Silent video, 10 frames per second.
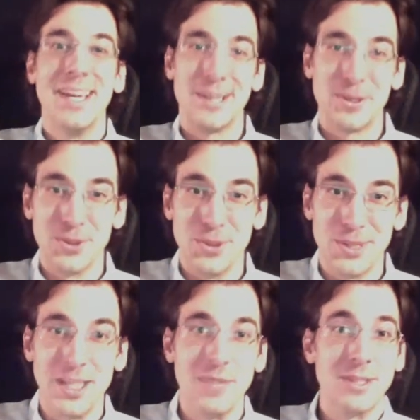
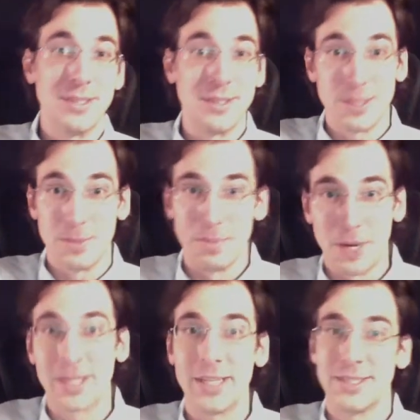including even some of the
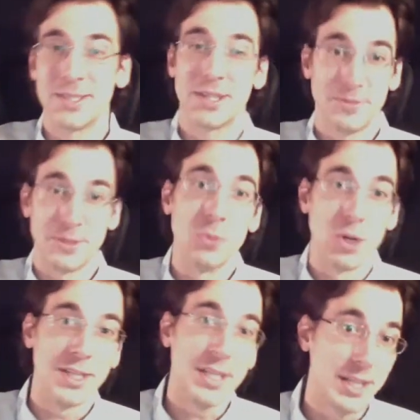marketing stuff in
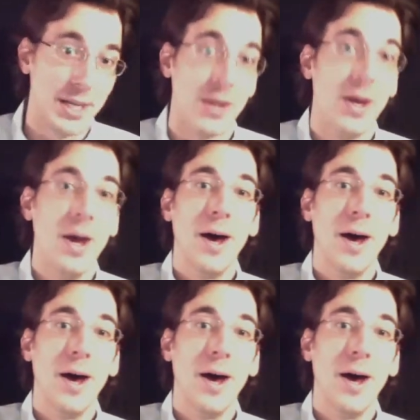more detail.